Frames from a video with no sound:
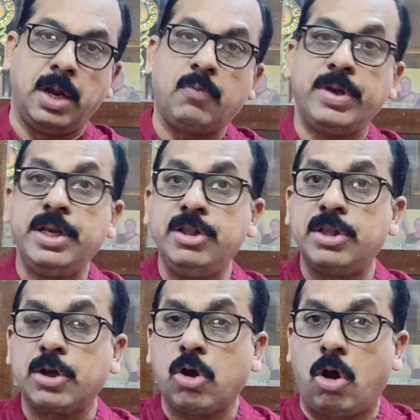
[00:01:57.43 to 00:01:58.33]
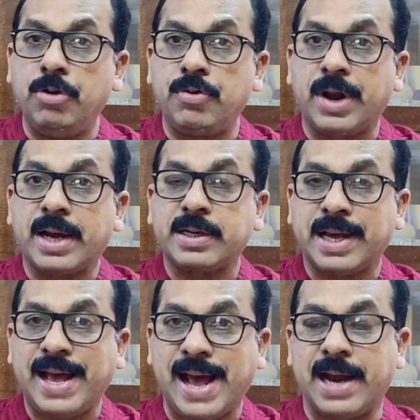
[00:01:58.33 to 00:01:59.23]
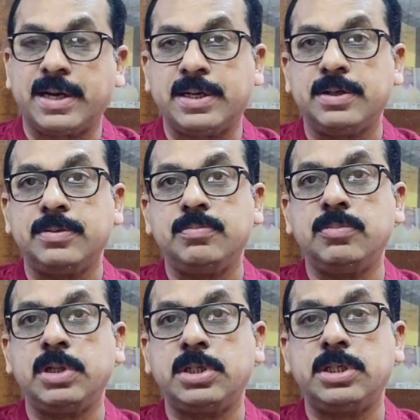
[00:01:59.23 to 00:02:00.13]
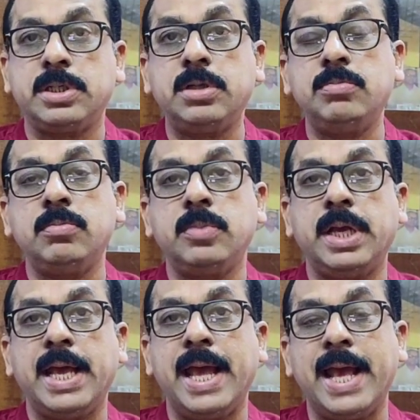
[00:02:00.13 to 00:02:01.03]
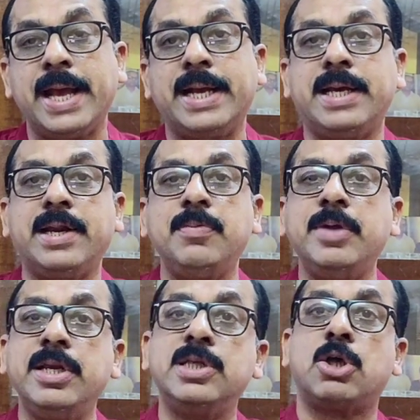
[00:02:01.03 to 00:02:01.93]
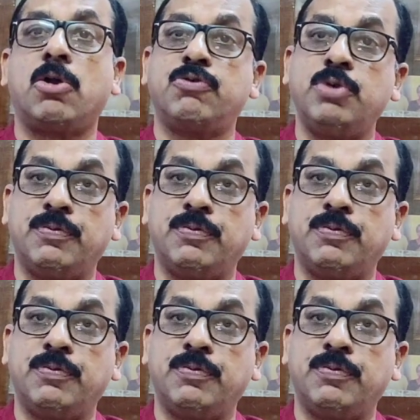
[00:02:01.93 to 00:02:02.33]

Now, in the Contract Act, the term agreement is also